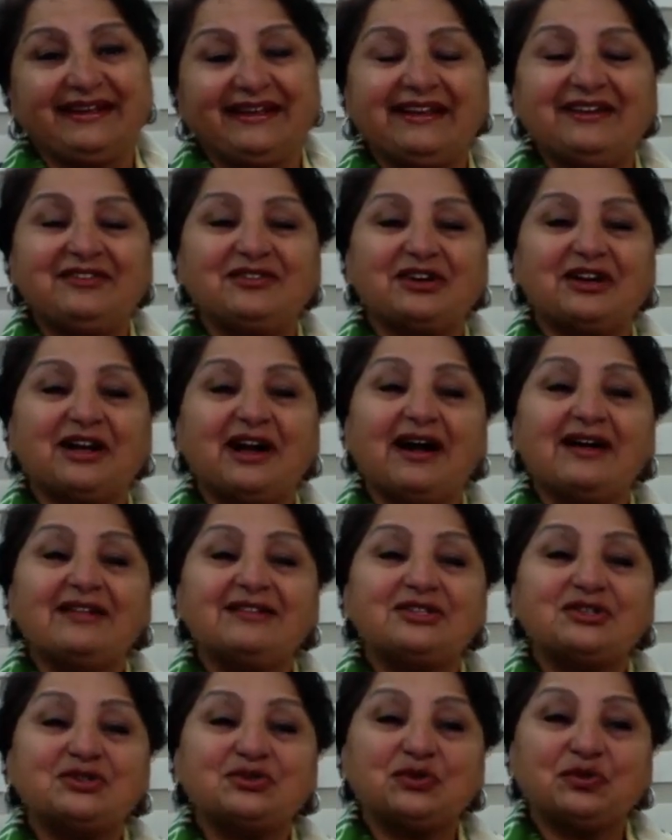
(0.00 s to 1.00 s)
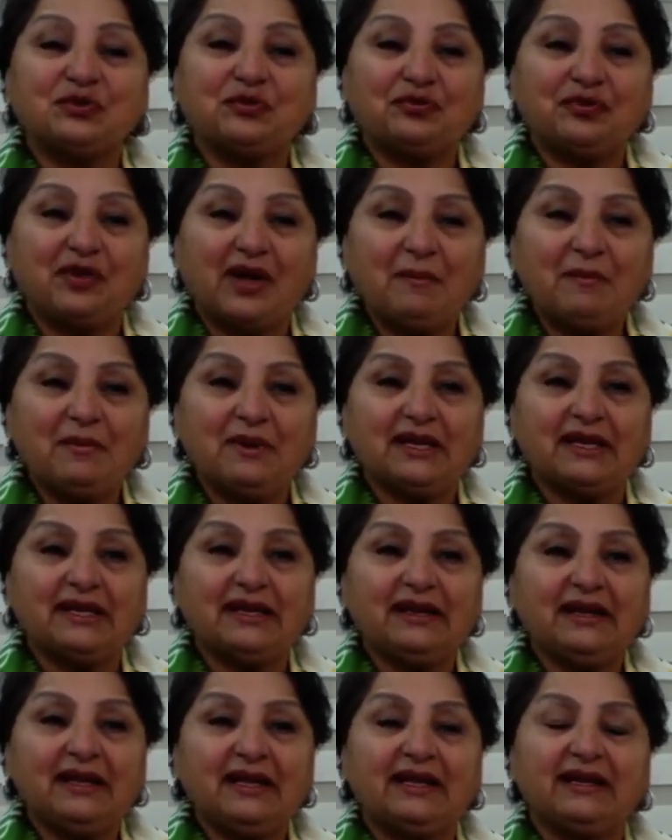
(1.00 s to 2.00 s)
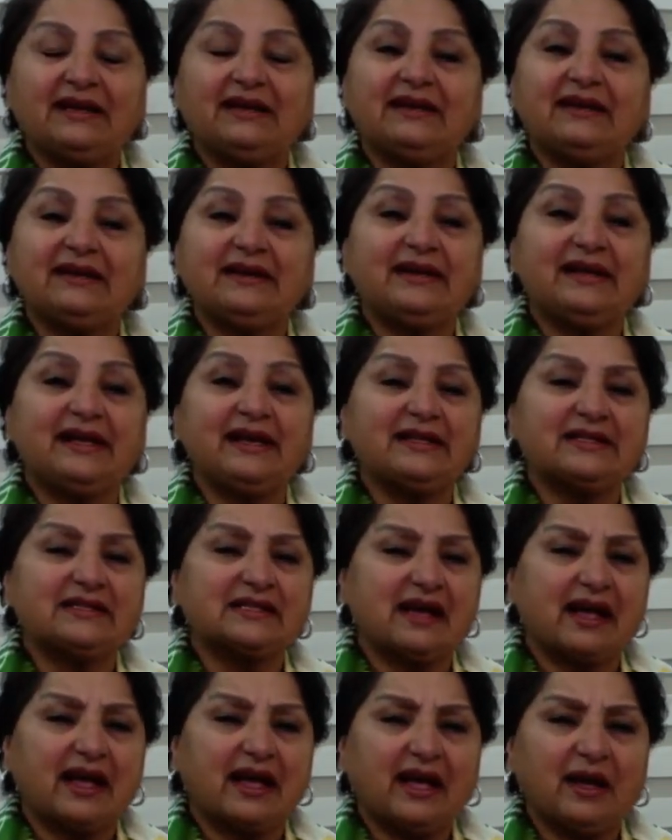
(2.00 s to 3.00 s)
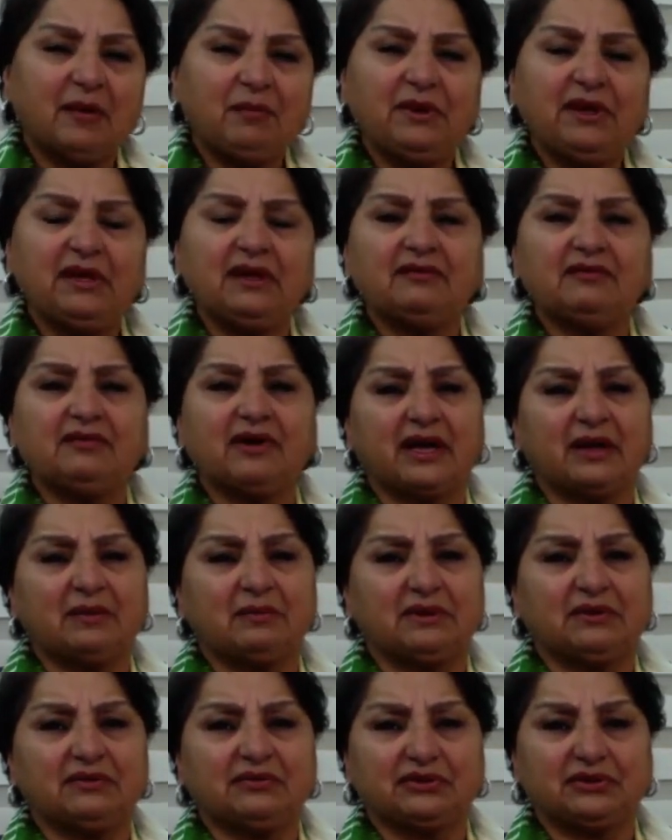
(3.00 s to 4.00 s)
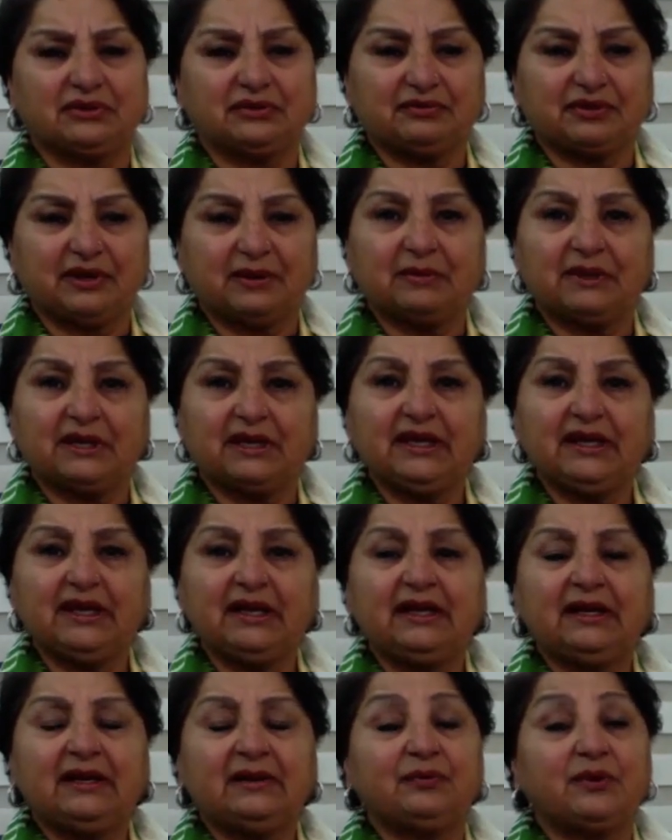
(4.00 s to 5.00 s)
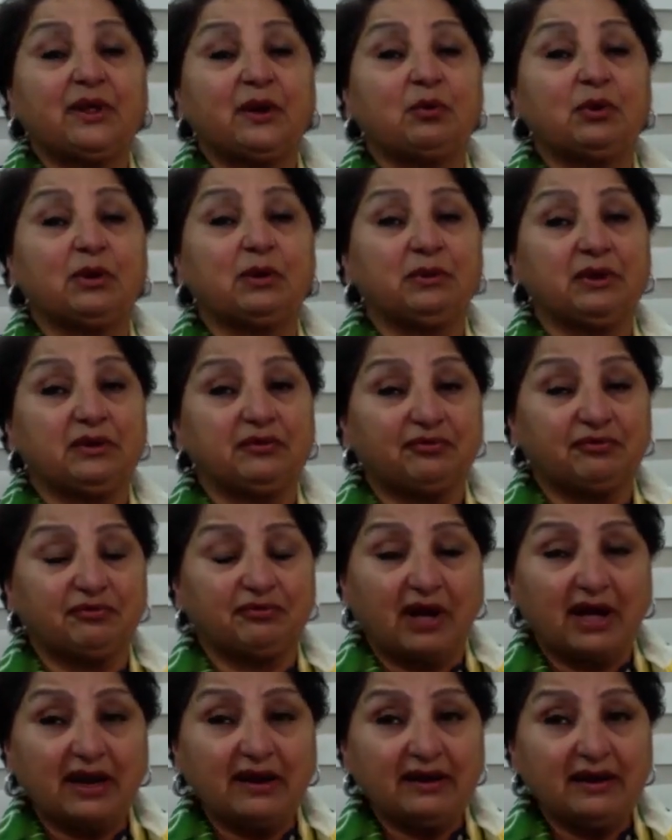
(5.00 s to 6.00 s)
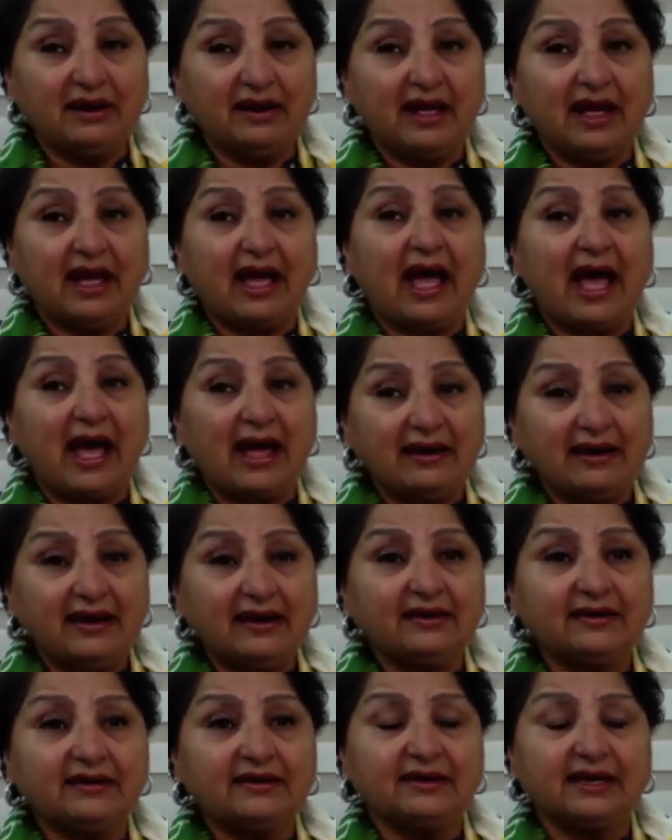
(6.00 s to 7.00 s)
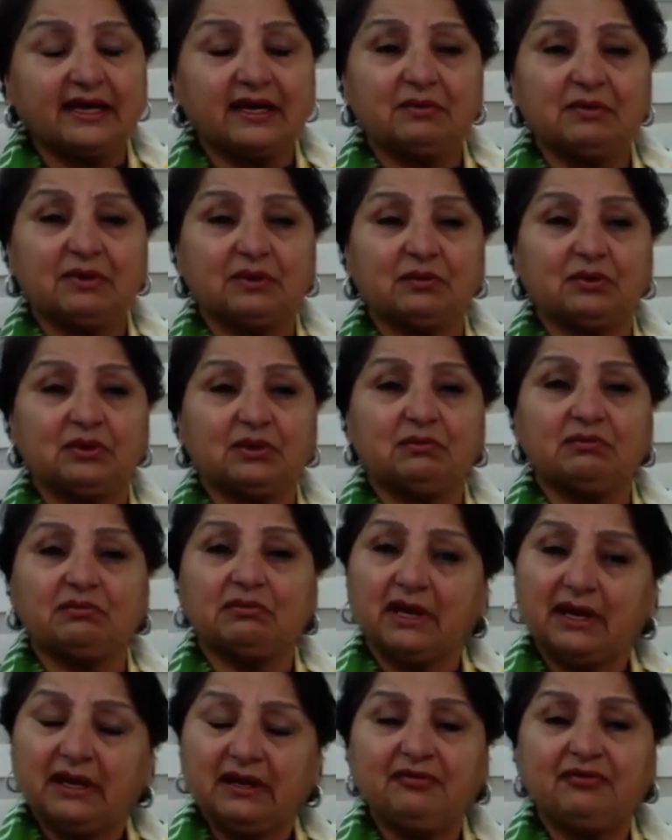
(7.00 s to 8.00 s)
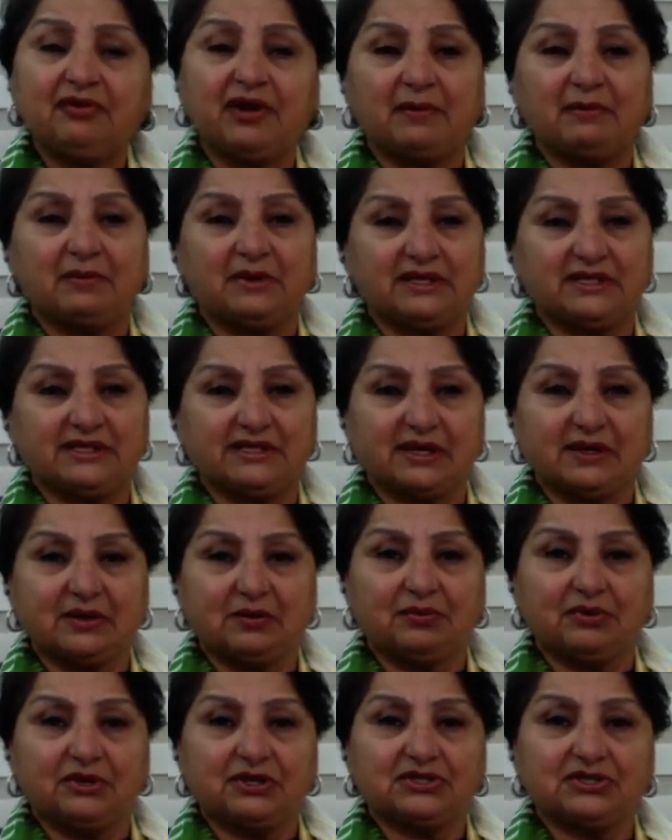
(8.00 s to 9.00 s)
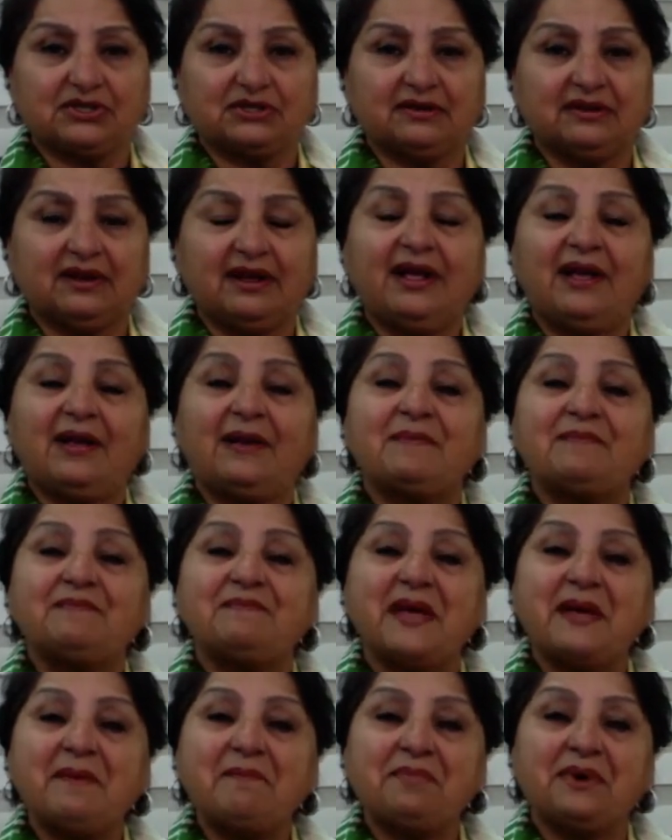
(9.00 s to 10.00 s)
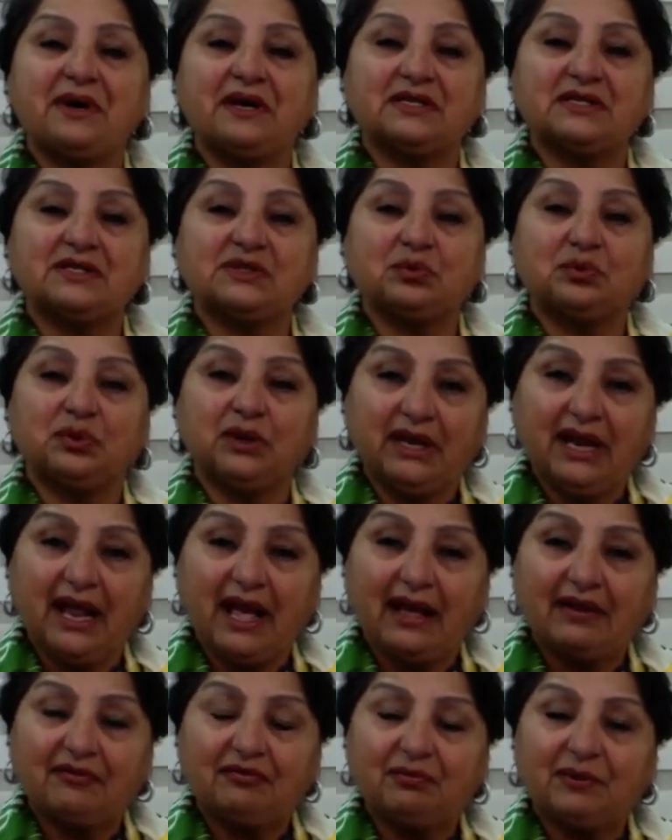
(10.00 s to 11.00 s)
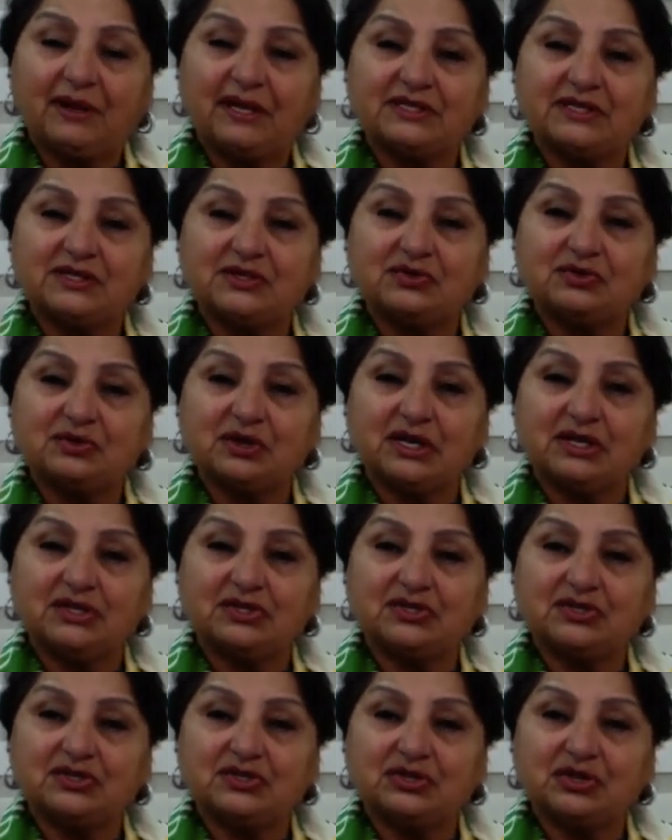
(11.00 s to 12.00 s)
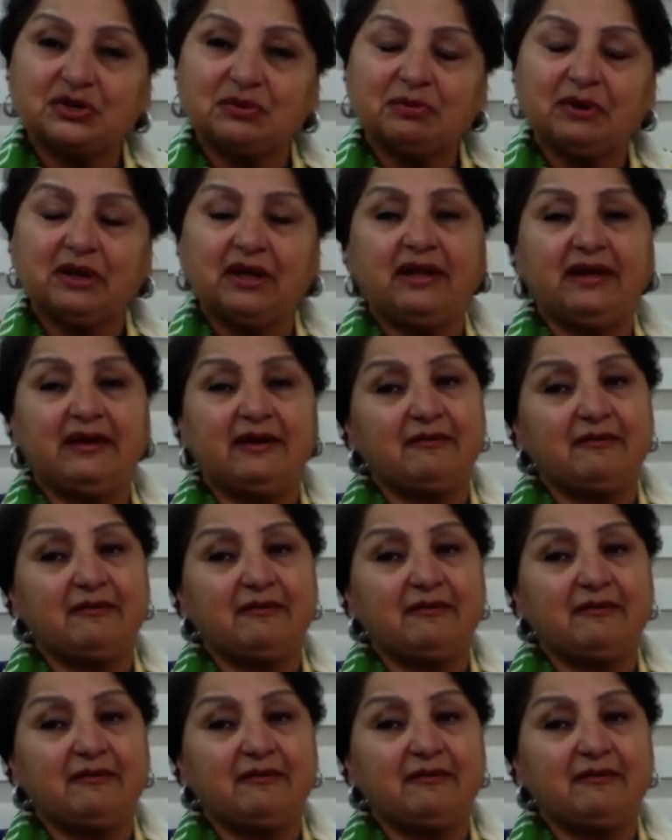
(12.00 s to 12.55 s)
In regards to the family, it indicates a happy environment for the family. There will be fun and entertainment with many family celebrations. Members will have pleasant relationship.